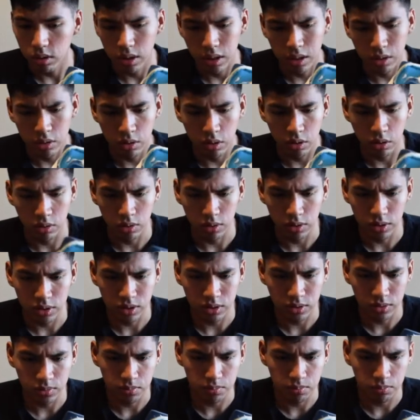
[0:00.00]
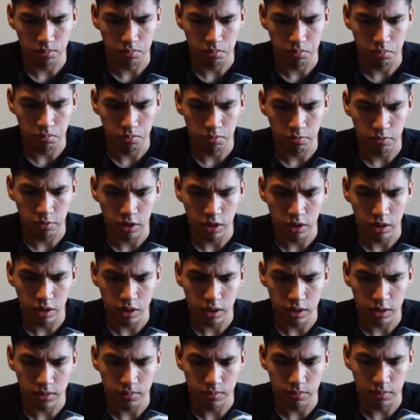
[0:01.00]
I don't know, it looks
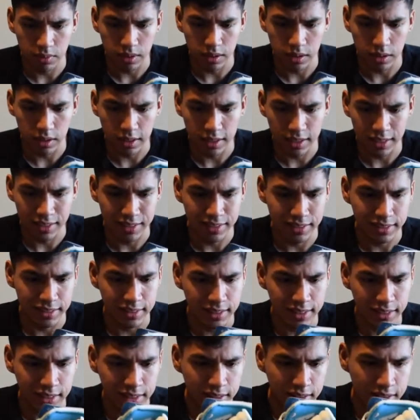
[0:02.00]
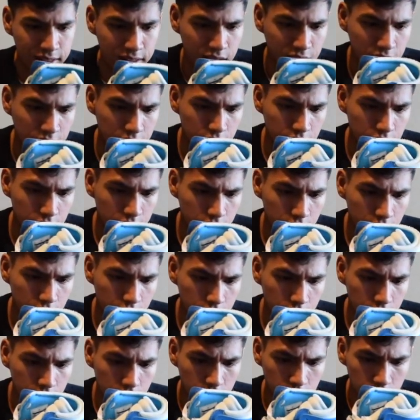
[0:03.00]
very inconsistent,
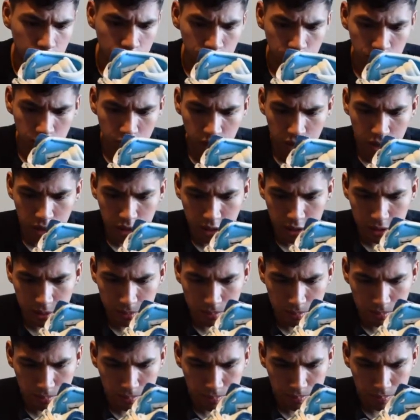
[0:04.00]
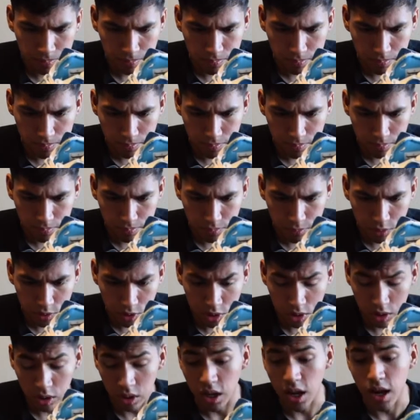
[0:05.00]
very
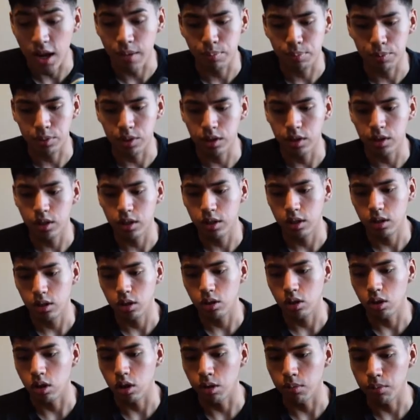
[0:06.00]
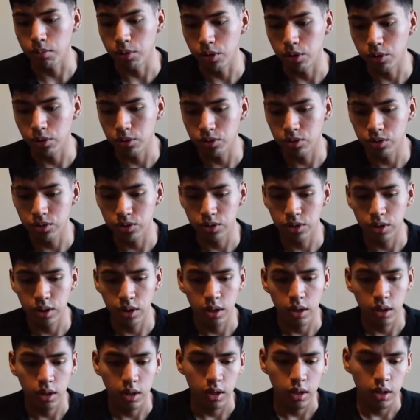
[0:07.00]
sloppy almost.
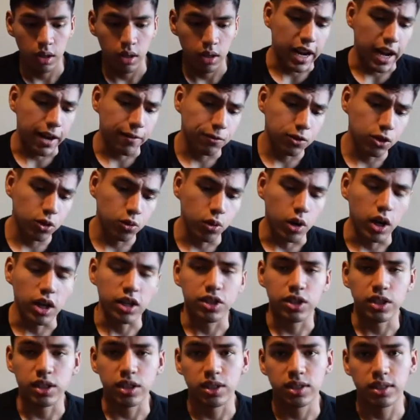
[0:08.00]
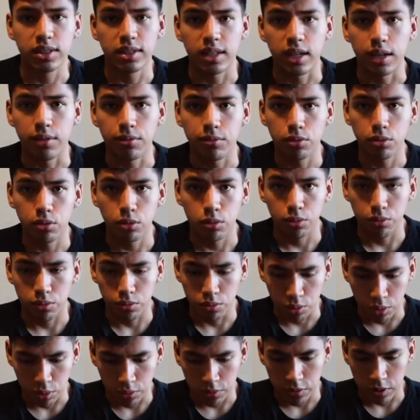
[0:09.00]
After watching several
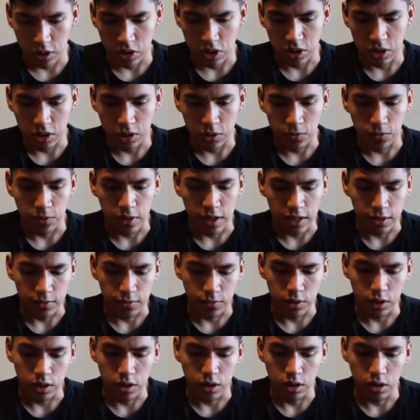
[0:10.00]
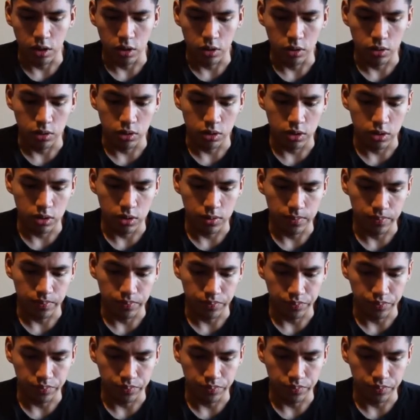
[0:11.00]
real versus fake videos,